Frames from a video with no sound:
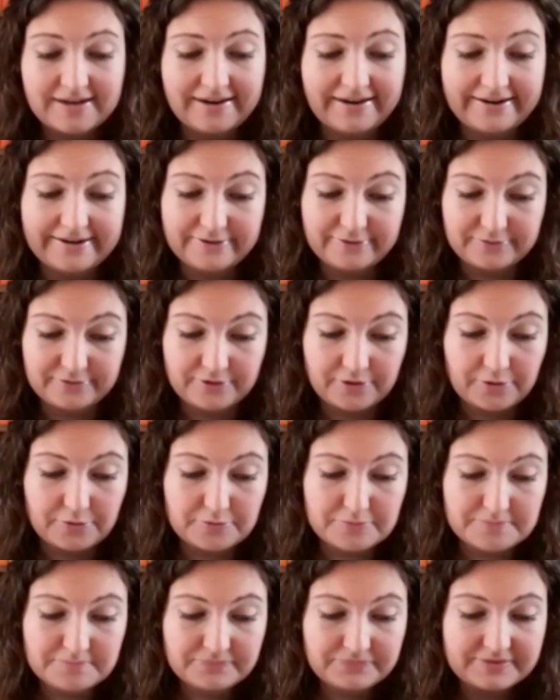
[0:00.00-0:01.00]
I don't
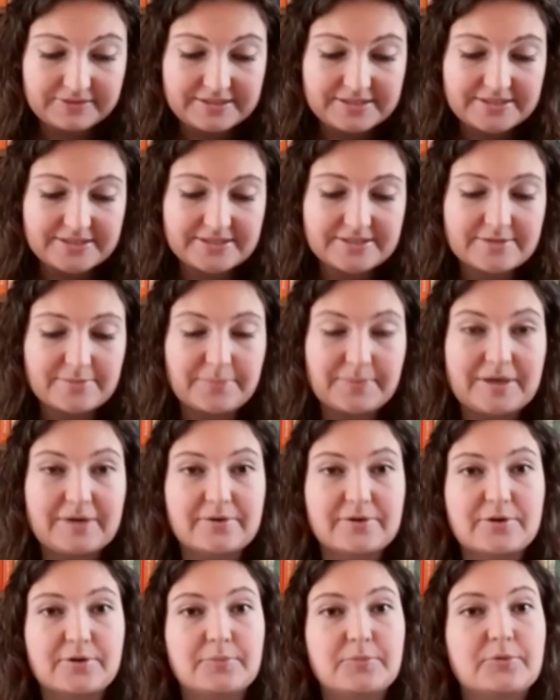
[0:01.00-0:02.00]
know. This is a
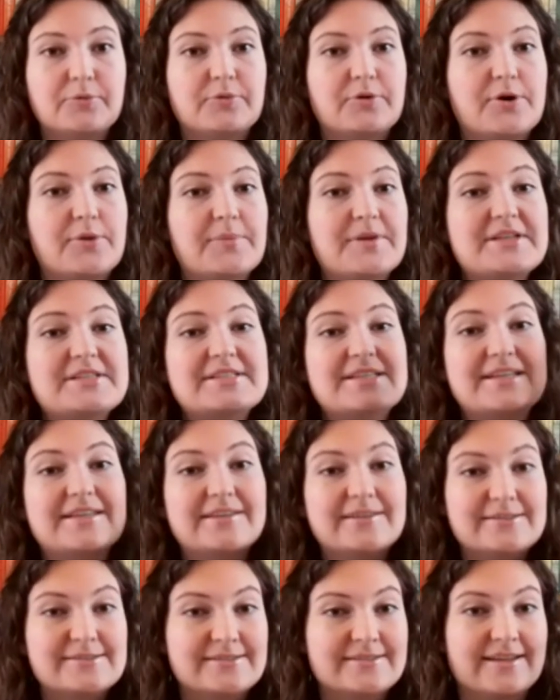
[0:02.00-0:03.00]
paranormal romance
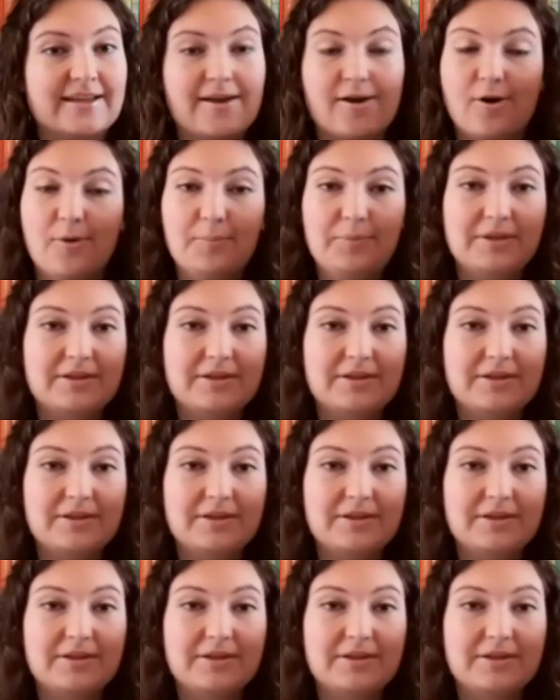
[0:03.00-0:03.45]
that doesn't help.